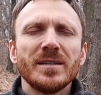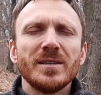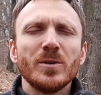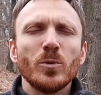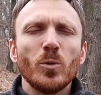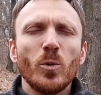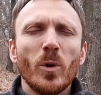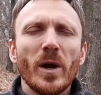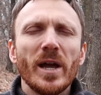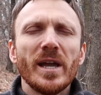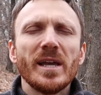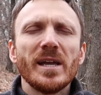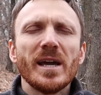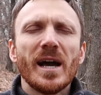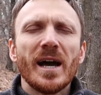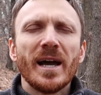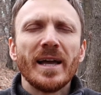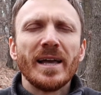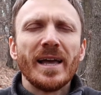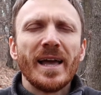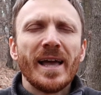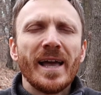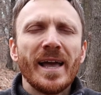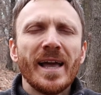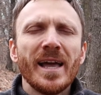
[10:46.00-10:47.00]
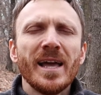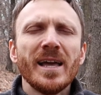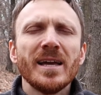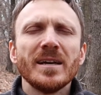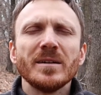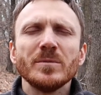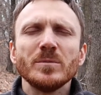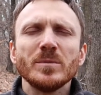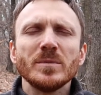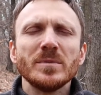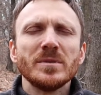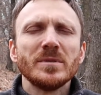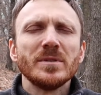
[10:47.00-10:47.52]
The way I
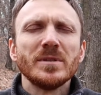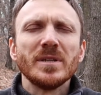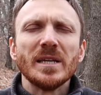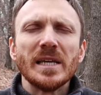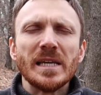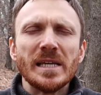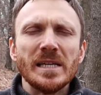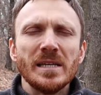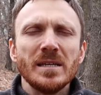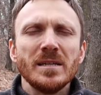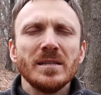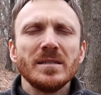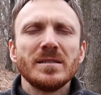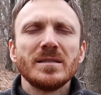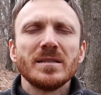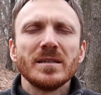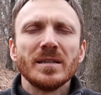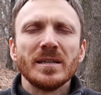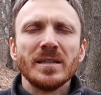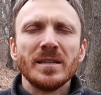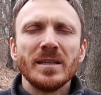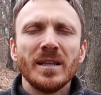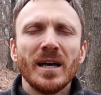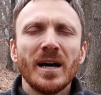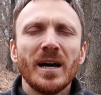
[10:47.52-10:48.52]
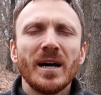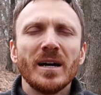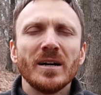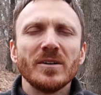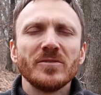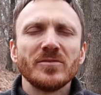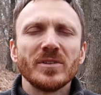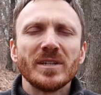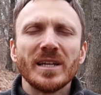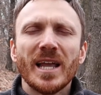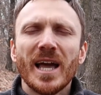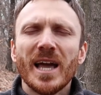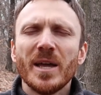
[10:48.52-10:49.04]
am is
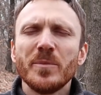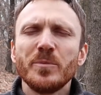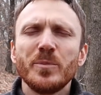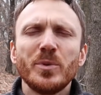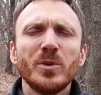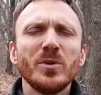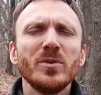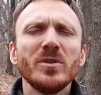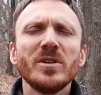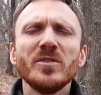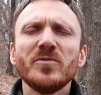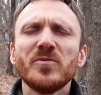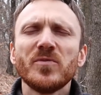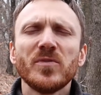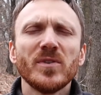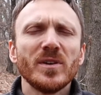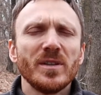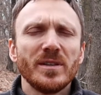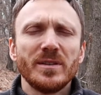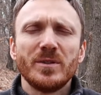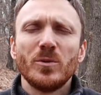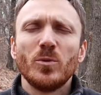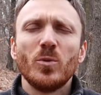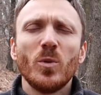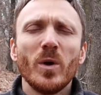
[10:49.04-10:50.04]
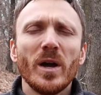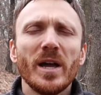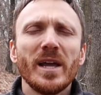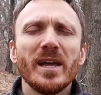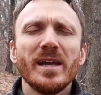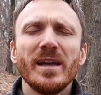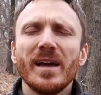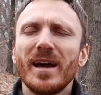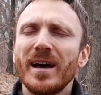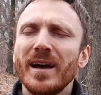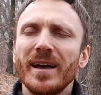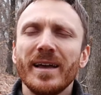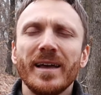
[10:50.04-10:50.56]
enough. And I am beautiful the
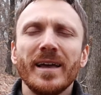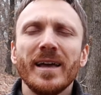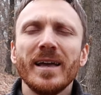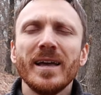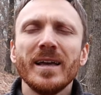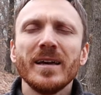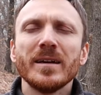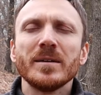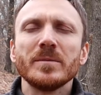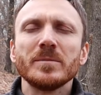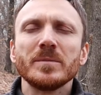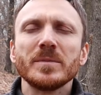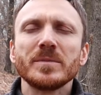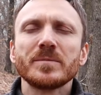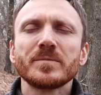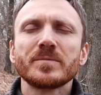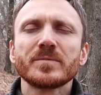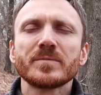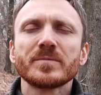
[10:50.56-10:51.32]
way I am.